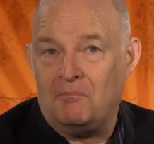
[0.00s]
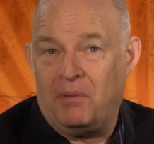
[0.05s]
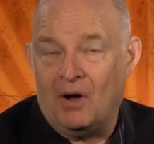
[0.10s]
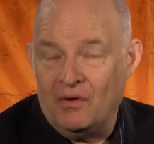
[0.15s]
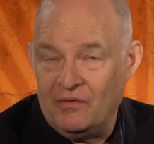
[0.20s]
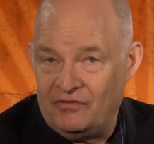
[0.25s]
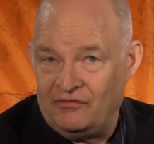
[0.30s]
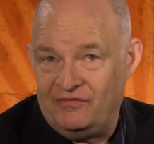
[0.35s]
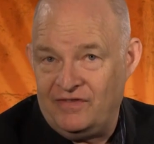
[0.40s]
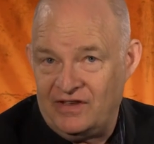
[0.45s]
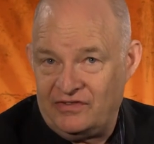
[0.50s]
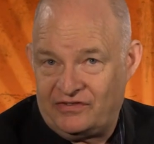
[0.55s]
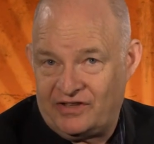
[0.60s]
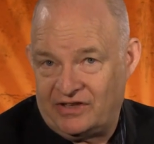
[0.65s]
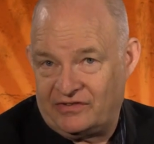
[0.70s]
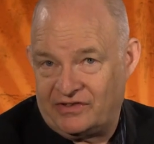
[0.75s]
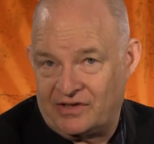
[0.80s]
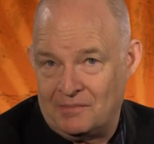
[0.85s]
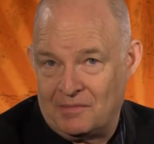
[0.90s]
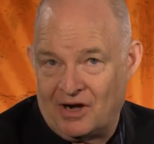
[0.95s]
both V
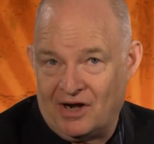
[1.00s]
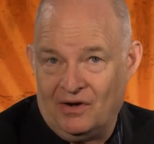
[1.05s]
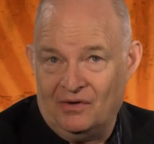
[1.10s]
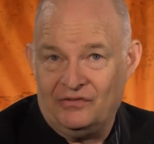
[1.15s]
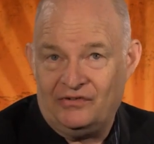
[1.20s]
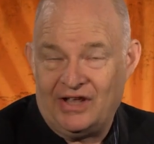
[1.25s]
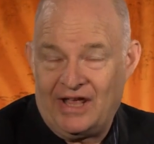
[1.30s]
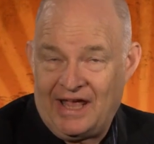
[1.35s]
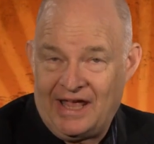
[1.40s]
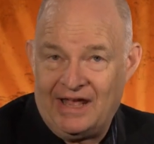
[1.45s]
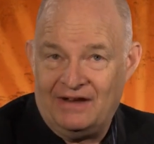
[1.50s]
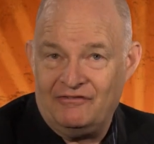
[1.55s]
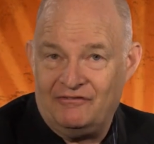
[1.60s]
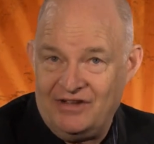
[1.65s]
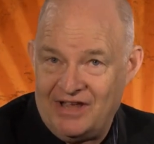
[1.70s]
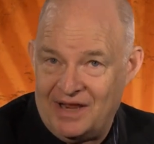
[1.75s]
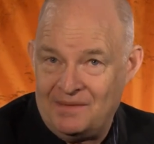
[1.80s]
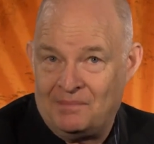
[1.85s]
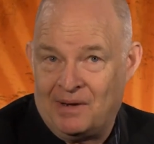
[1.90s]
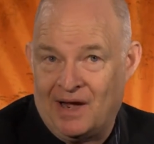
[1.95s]
six Camaros and
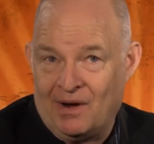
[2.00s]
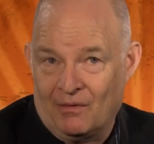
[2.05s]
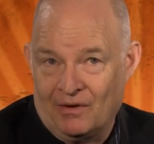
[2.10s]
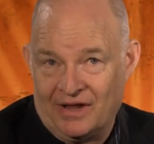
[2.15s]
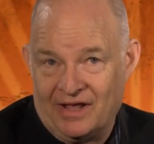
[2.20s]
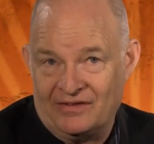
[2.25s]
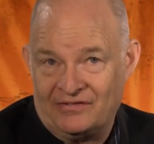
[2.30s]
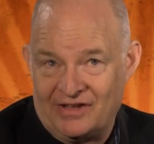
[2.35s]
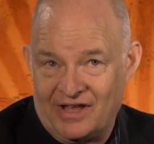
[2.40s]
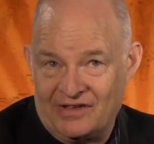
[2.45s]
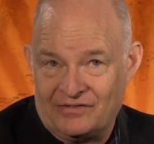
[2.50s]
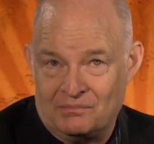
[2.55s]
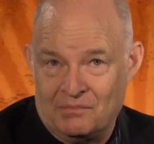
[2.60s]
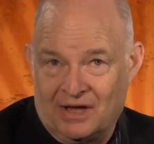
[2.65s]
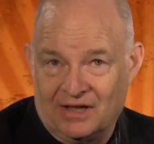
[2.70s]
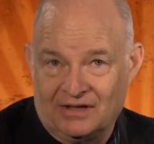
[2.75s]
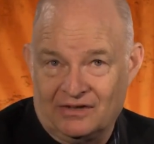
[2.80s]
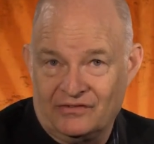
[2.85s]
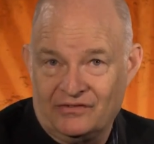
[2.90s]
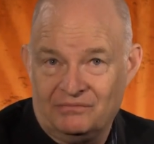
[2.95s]
V eight powered S S
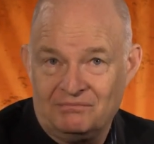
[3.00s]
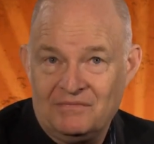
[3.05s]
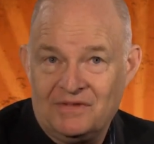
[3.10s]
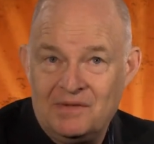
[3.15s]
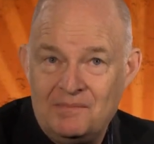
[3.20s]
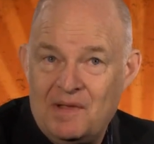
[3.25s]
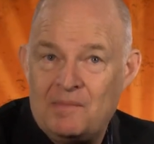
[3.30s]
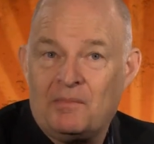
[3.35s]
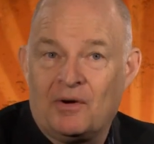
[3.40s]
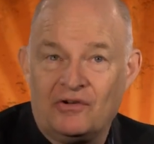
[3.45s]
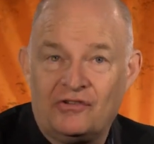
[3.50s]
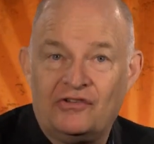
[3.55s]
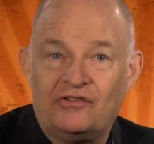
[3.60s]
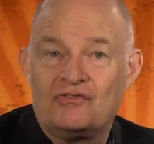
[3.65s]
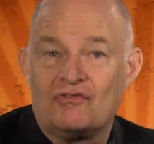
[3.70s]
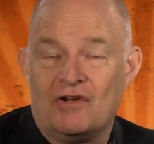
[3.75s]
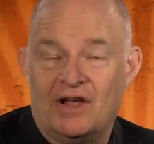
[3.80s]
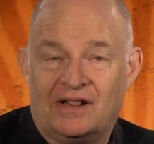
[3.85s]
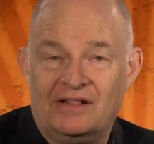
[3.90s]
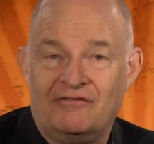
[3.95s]
models, can be
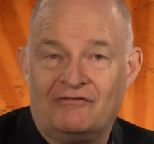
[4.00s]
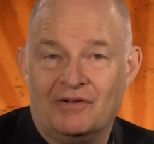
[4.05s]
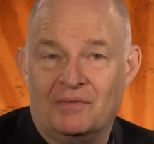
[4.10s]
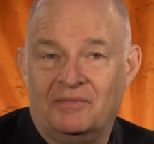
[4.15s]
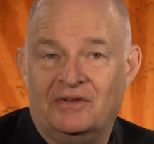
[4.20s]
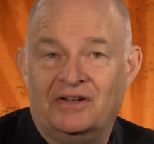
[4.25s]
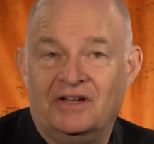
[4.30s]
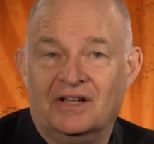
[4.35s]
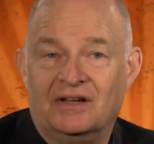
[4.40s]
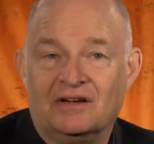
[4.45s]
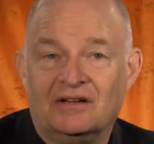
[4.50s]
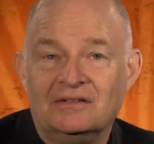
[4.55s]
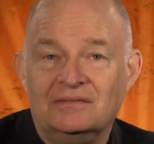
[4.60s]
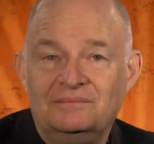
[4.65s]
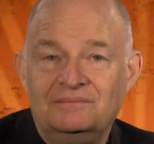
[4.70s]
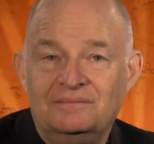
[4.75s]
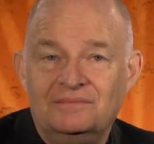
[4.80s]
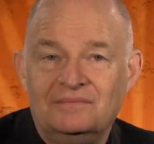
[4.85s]
purchased directly from the dealer.